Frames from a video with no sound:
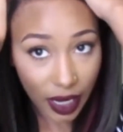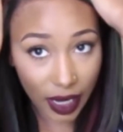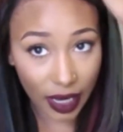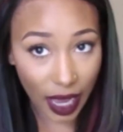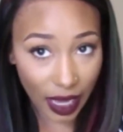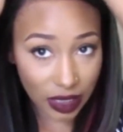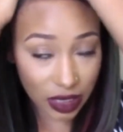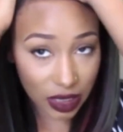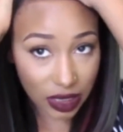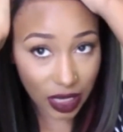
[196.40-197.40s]
and I
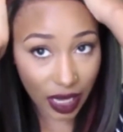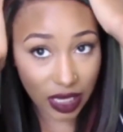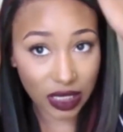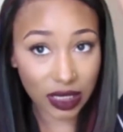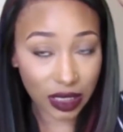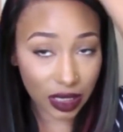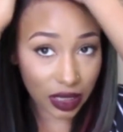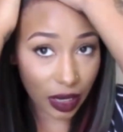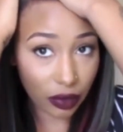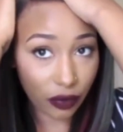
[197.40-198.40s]
just like
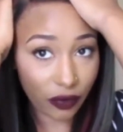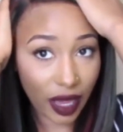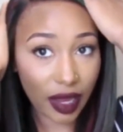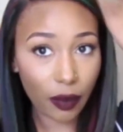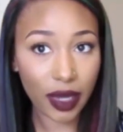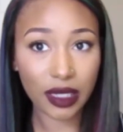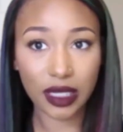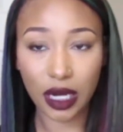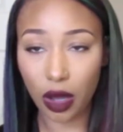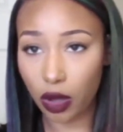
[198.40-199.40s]
slicked down the
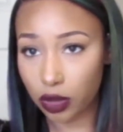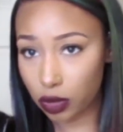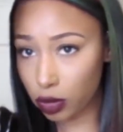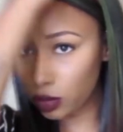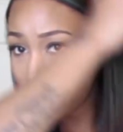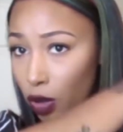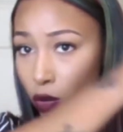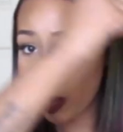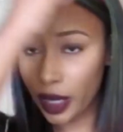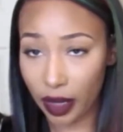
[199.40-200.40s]
flyaways, and I also
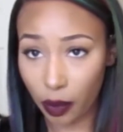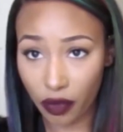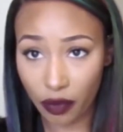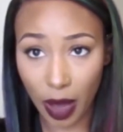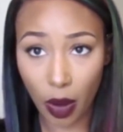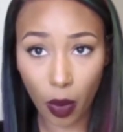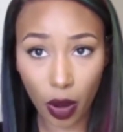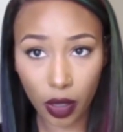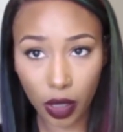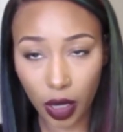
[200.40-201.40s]
went in with my
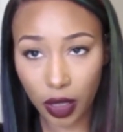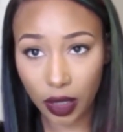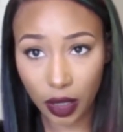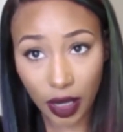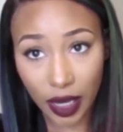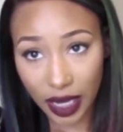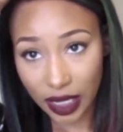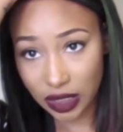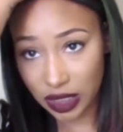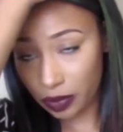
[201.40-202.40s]
wand curler
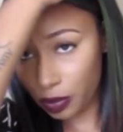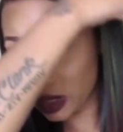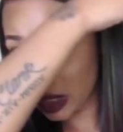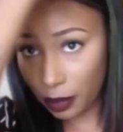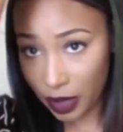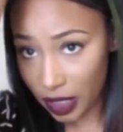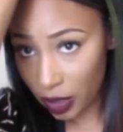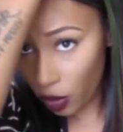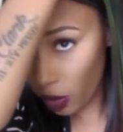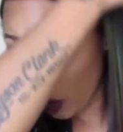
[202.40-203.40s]
and just put some
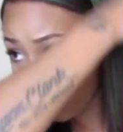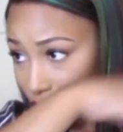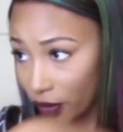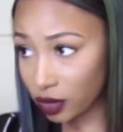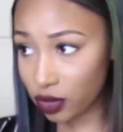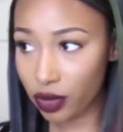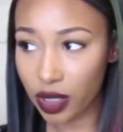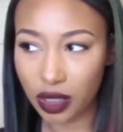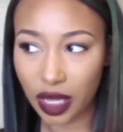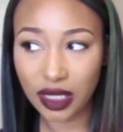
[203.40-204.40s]
heat over it so
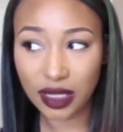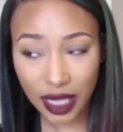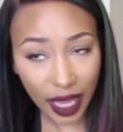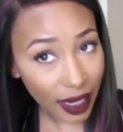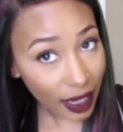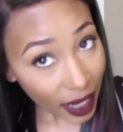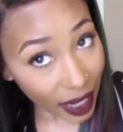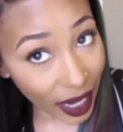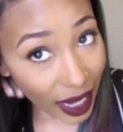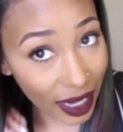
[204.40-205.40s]
it can like stay,
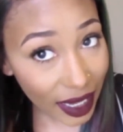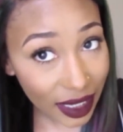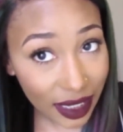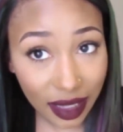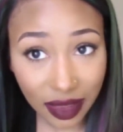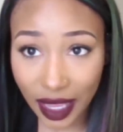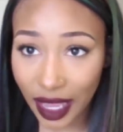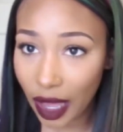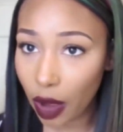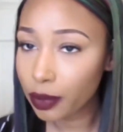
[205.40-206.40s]
and
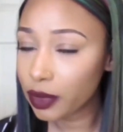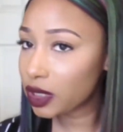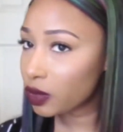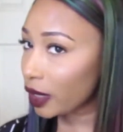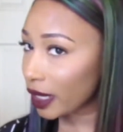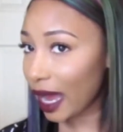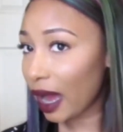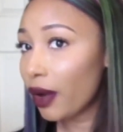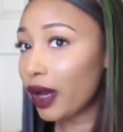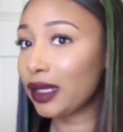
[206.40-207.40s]
that helped this wig
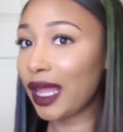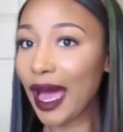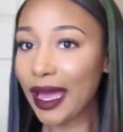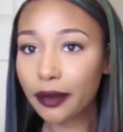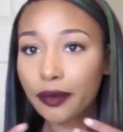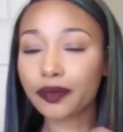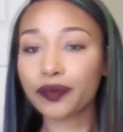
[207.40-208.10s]
out a lot.